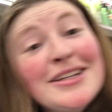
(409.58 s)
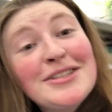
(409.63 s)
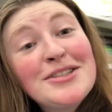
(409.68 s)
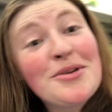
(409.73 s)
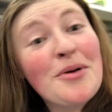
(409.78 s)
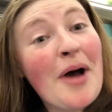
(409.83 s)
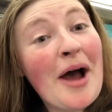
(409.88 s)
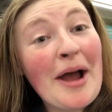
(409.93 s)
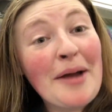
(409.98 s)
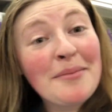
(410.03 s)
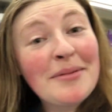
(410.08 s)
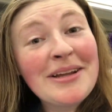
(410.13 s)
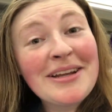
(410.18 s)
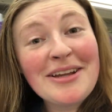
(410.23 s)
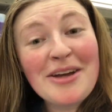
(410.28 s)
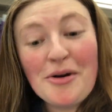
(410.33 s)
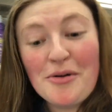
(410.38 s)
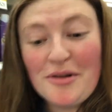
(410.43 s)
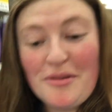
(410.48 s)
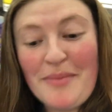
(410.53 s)
So I'm gonna
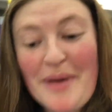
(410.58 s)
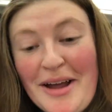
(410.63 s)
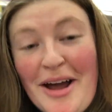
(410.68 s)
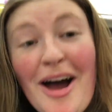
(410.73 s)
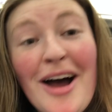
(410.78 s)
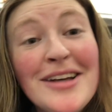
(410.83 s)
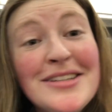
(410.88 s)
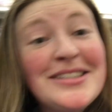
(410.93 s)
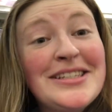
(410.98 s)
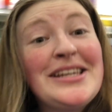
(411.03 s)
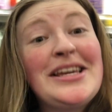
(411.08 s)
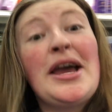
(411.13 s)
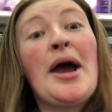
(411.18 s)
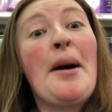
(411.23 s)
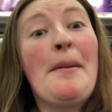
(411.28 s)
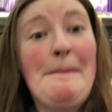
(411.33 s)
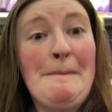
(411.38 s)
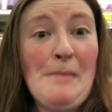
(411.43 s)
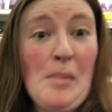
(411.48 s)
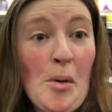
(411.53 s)
go with my Aussie
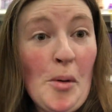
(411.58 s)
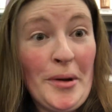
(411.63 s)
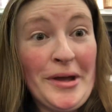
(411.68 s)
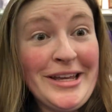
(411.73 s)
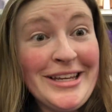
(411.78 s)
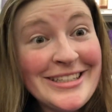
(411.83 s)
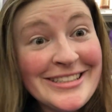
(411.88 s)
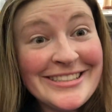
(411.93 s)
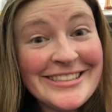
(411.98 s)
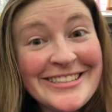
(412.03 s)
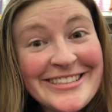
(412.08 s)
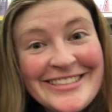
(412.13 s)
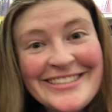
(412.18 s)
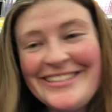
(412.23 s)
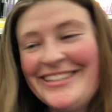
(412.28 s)
Moist.